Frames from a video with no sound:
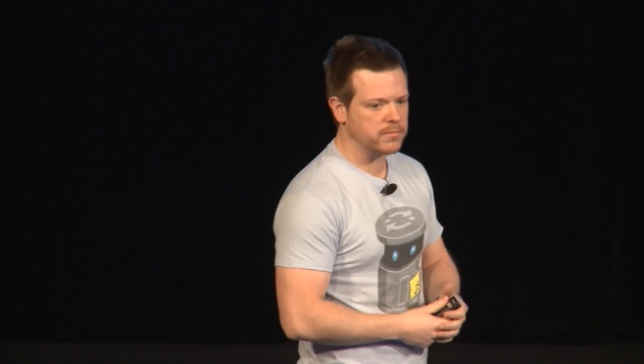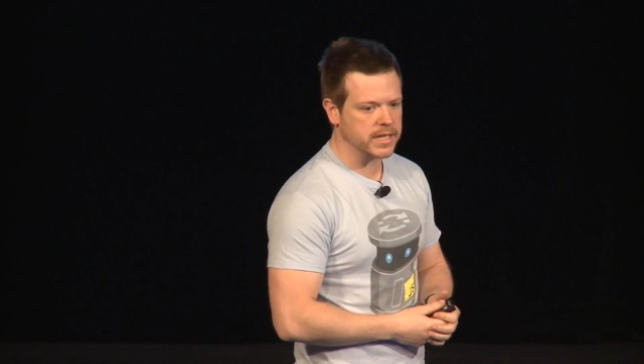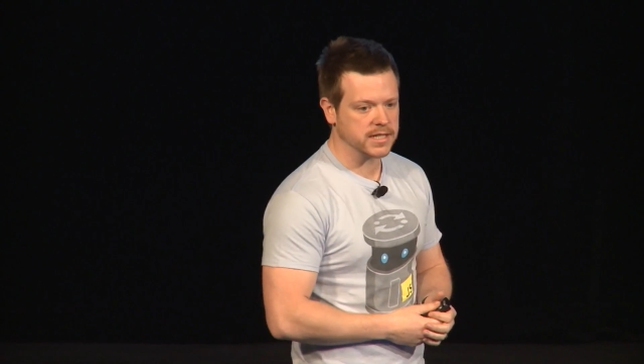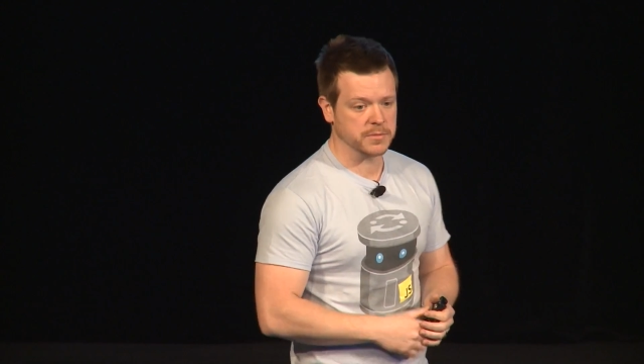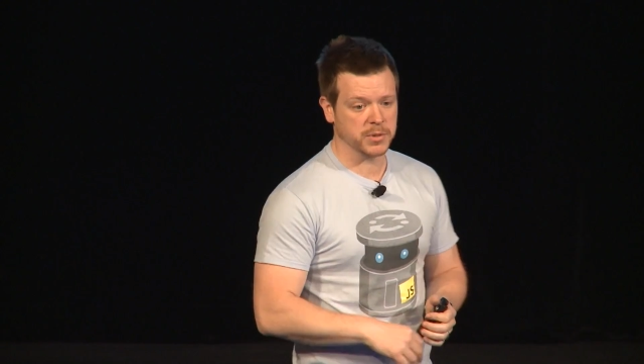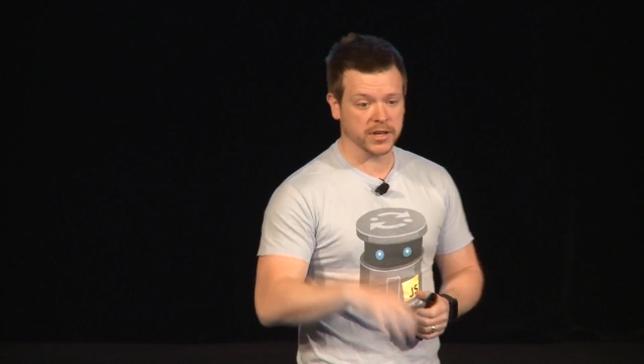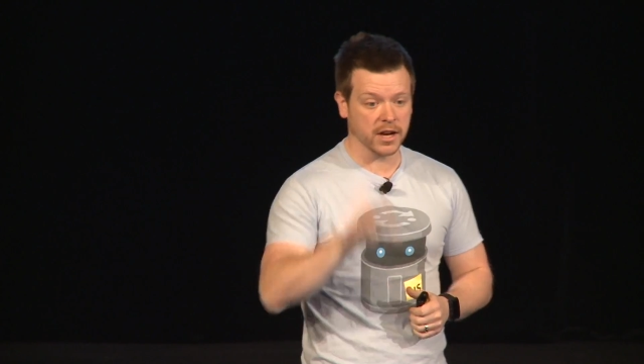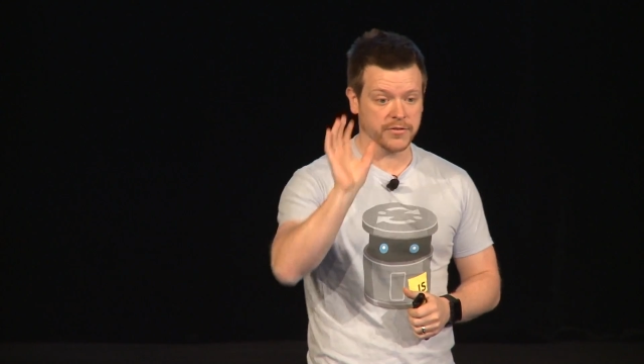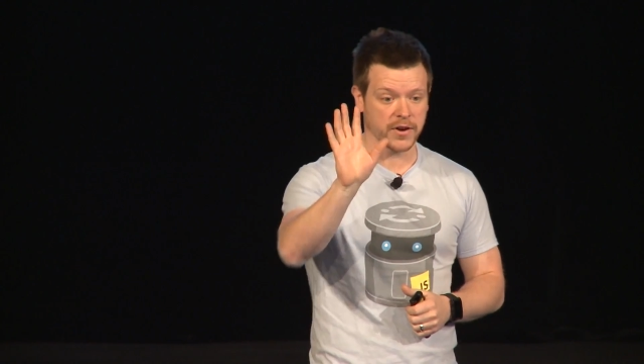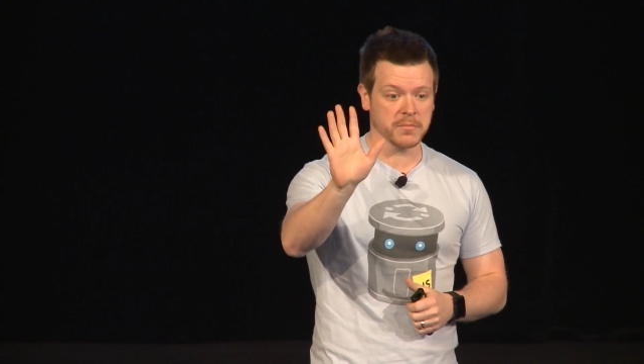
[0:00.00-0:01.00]
is to put an
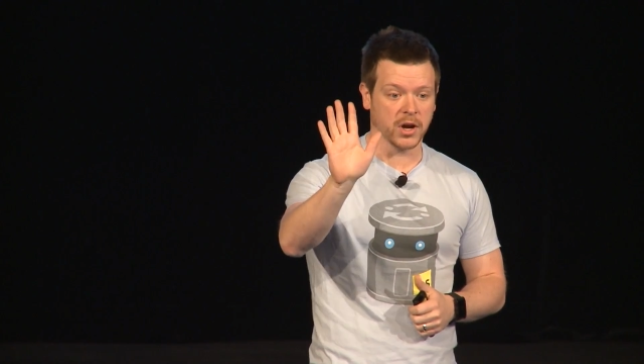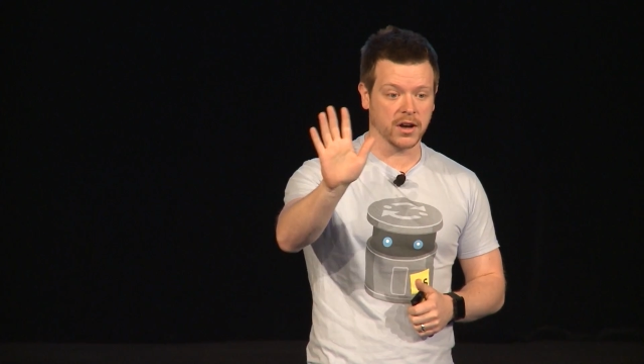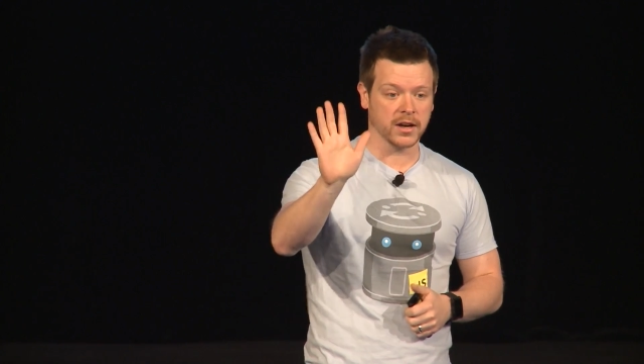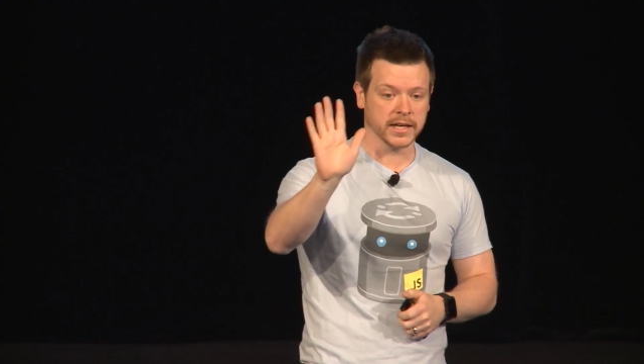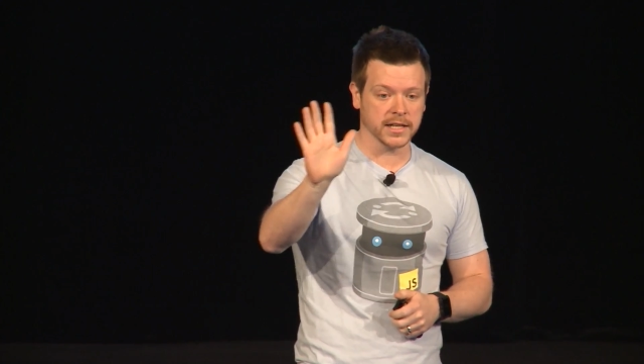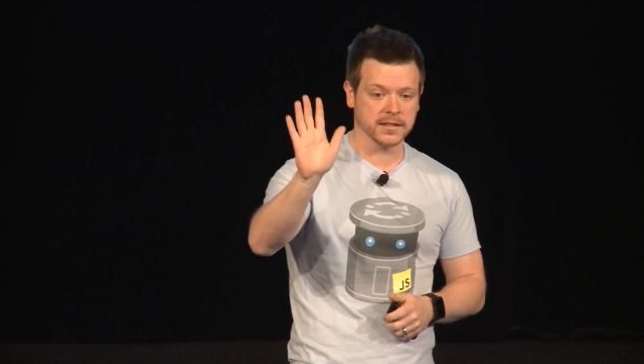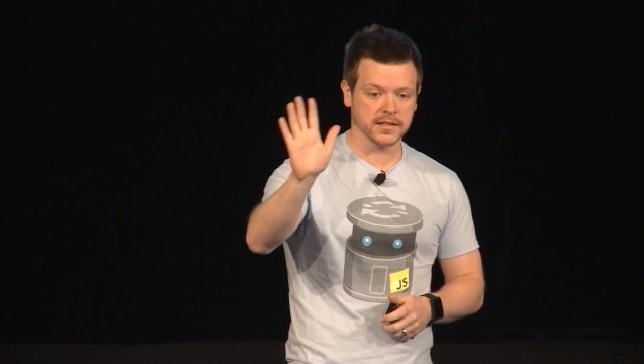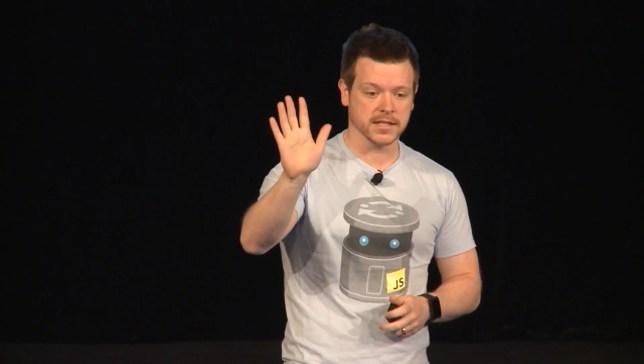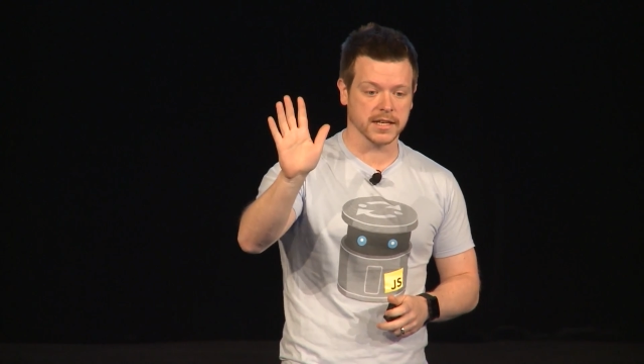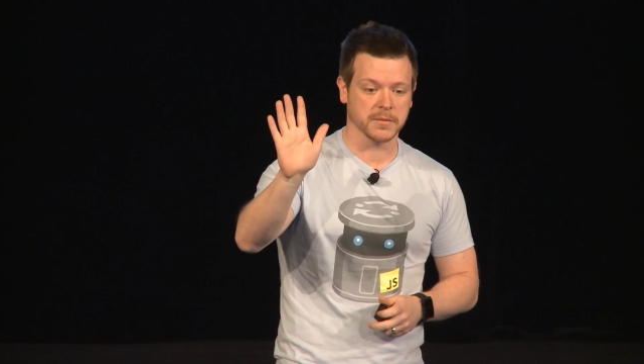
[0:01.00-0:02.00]
iframe behind the
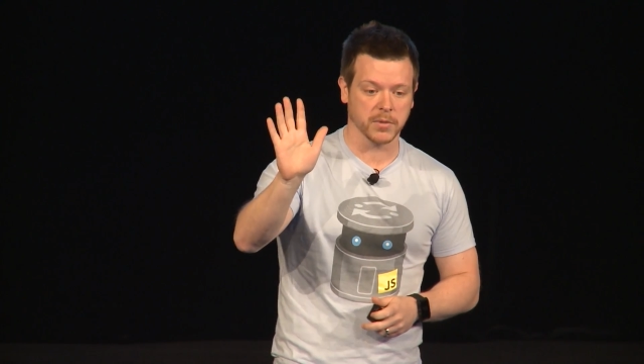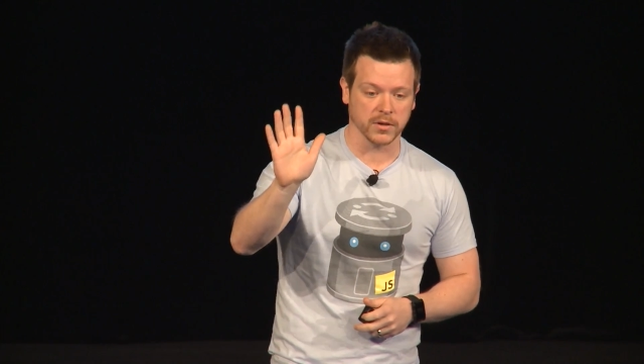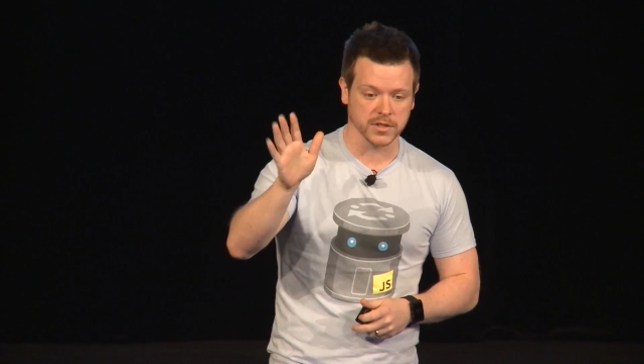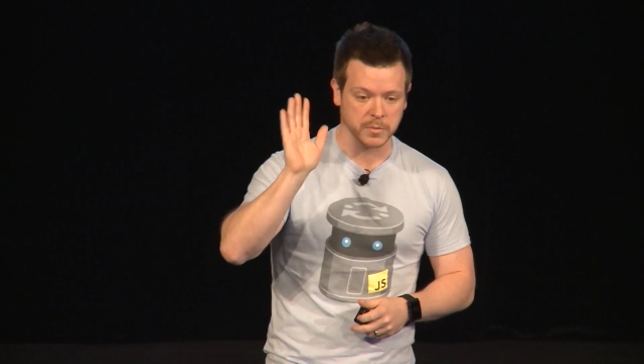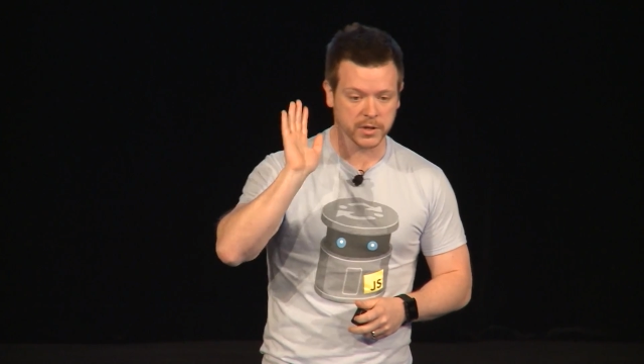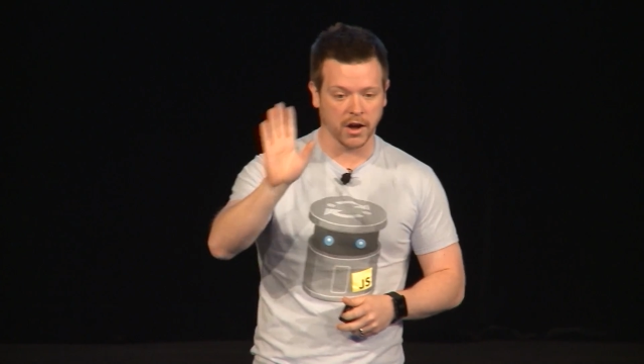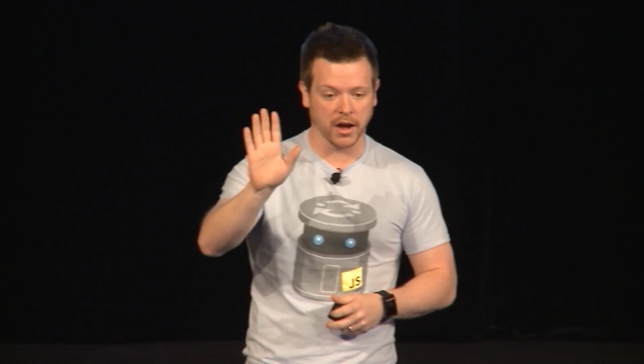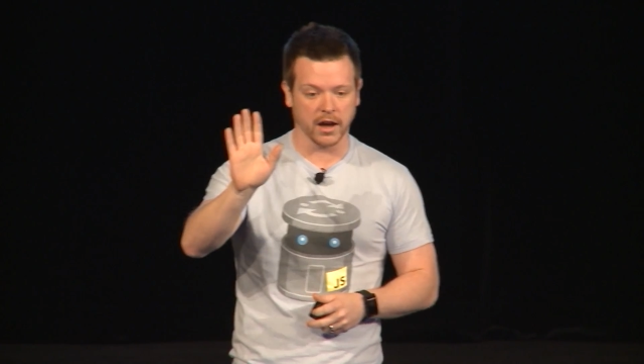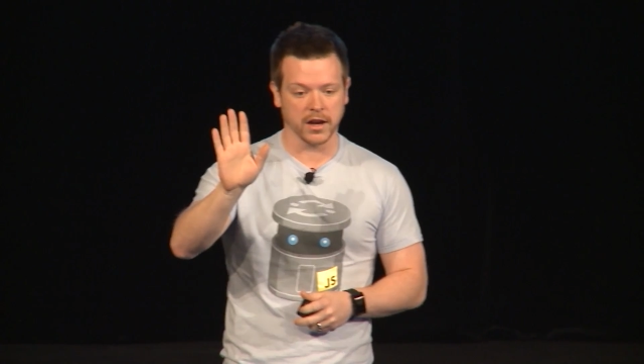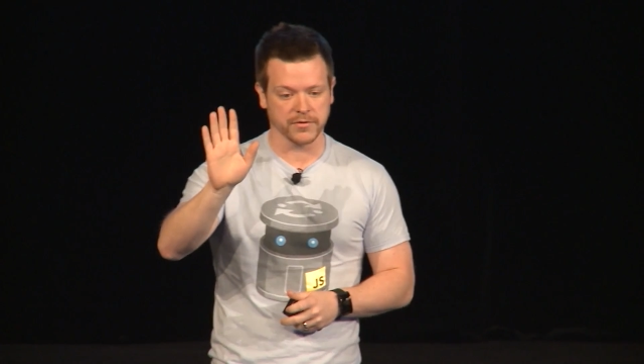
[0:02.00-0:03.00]
select box, or put an
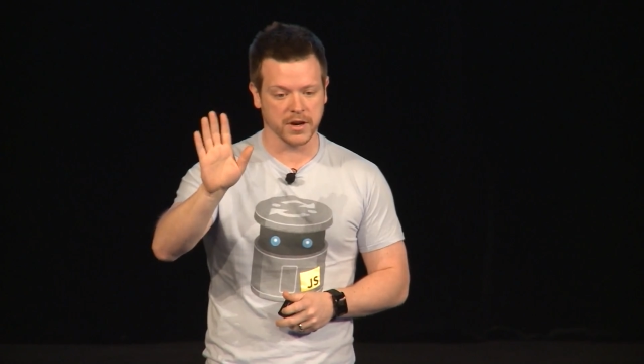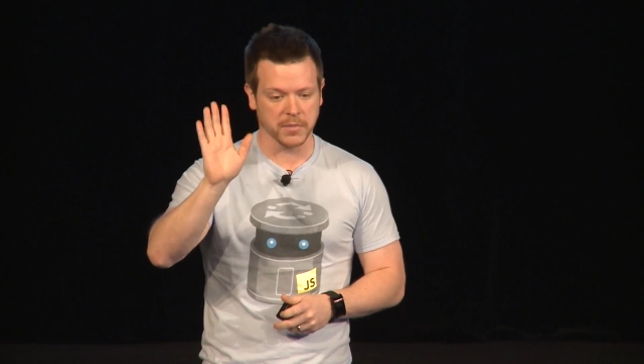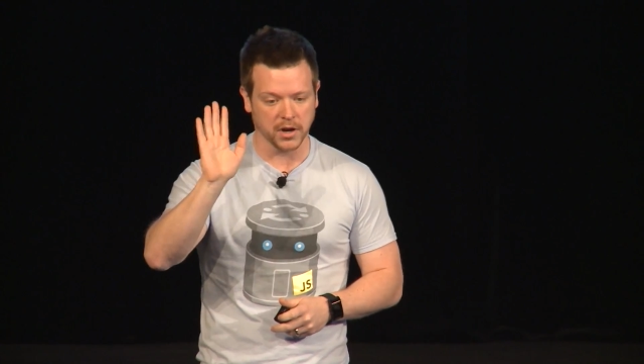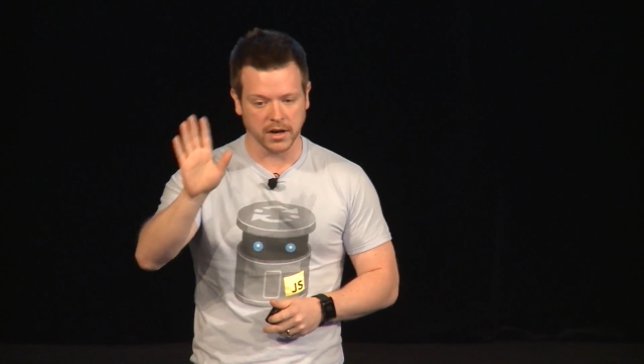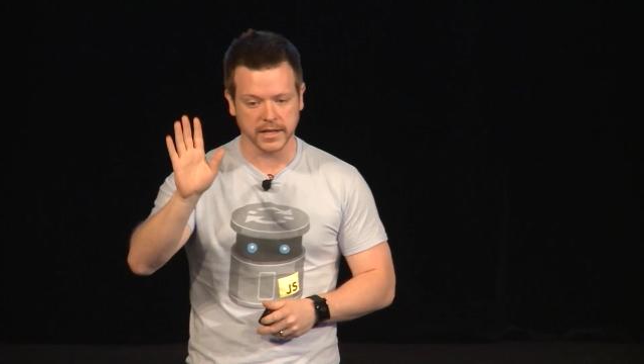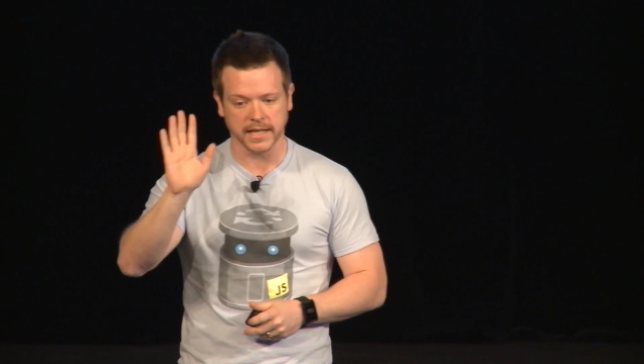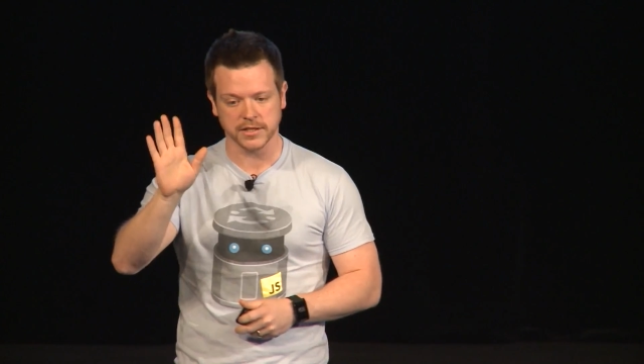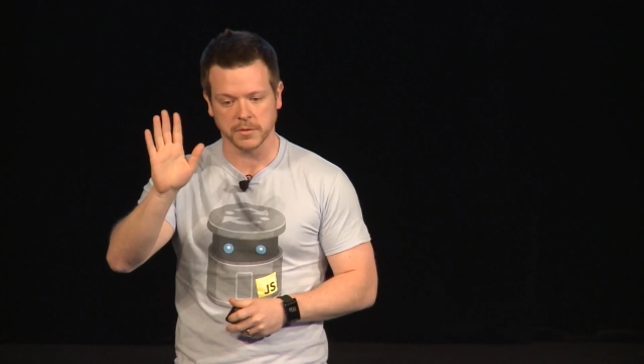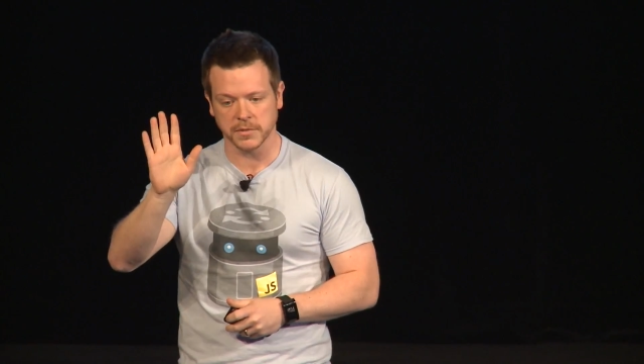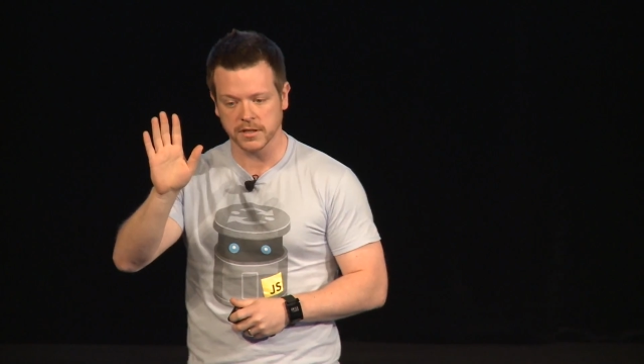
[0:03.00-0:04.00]
iframe behind that
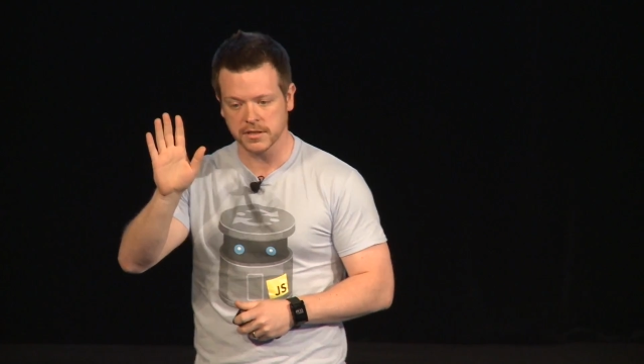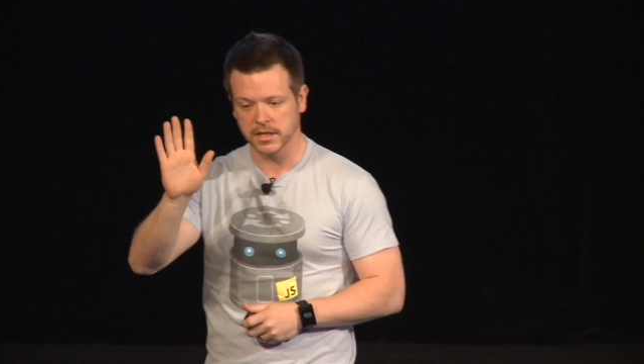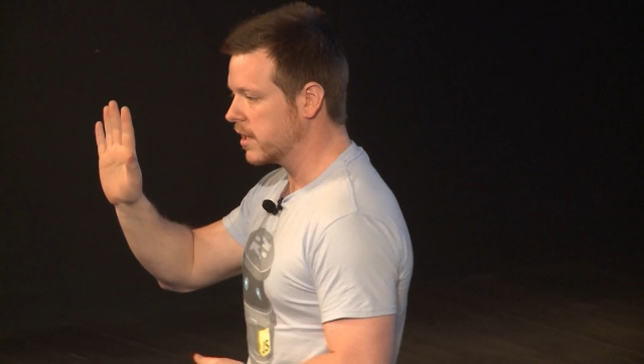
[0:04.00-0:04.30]
DOM node,